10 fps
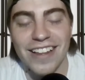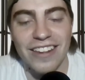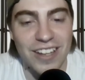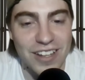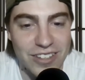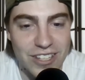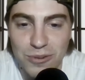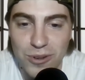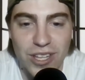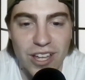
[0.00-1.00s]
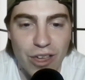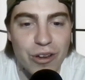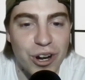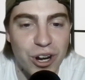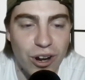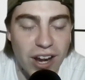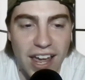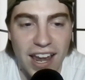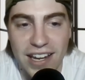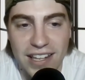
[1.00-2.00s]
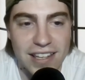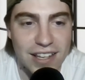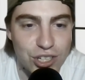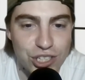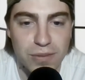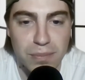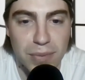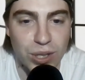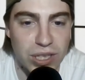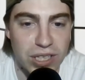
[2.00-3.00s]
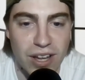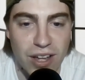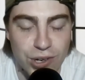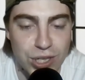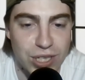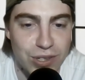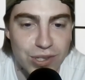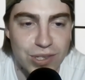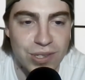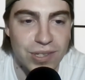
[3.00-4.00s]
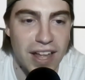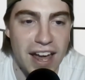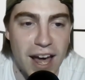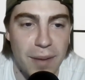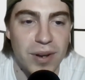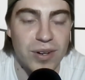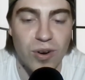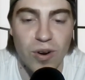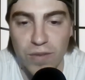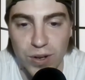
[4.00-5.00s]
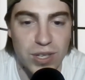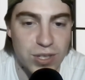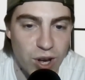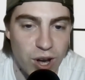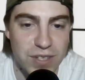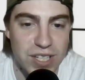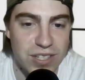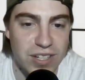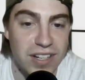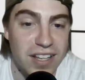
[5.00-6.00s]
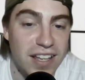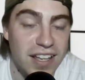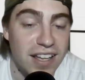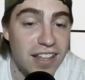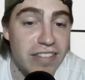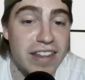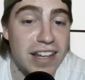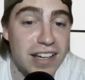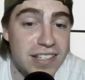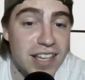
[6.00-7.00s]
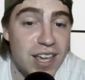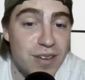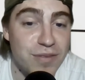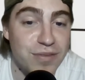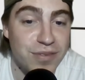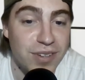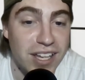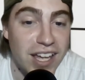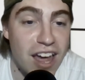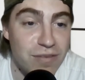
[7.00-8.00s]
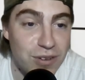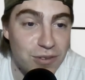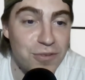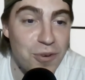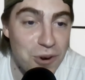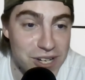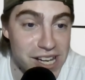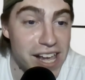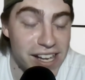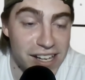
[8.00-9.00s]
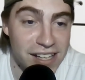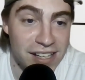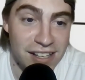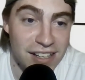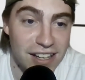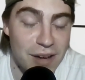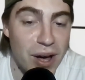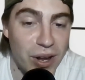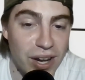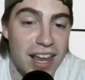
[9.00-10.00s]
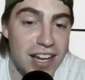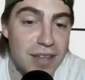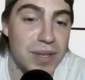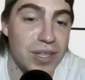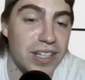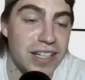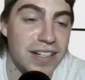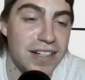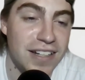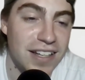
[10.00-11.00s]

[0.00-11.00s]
I think these were the other $80-ish million deals that happened over this offseason. The Knicks gave Evan Fournier about 80 million.